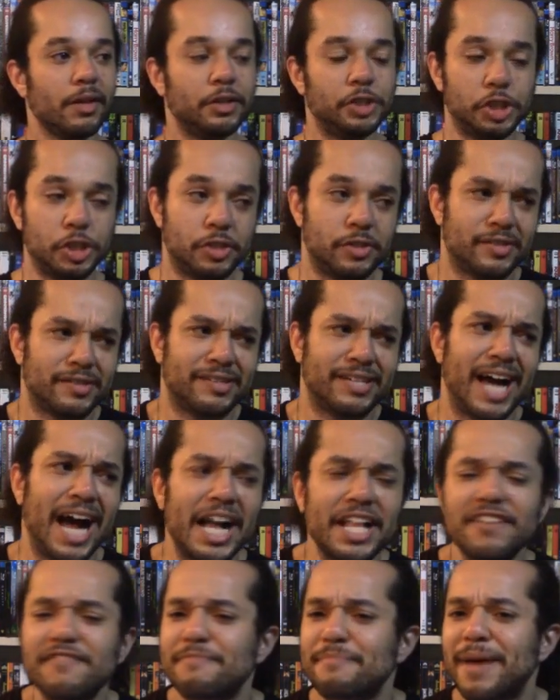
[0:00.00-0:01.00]
just
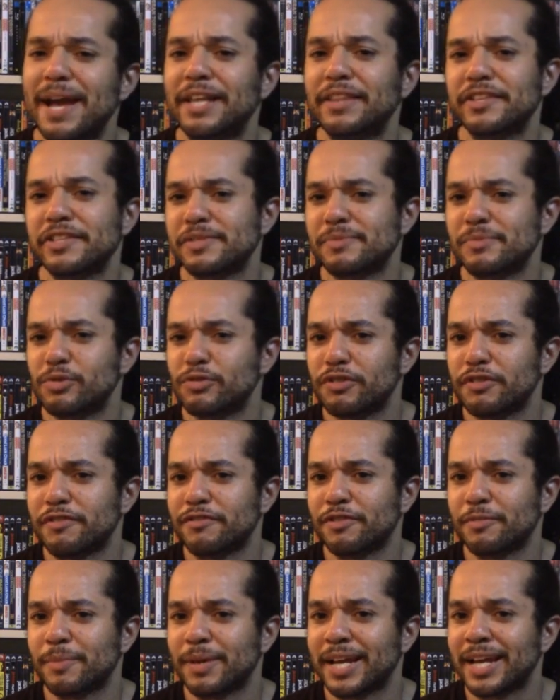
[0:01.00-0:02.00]
kind of made this movie
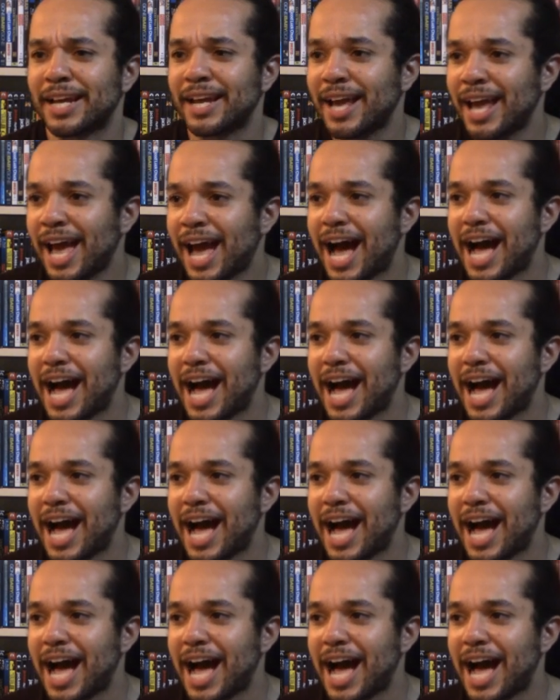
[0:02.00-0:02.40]
for me.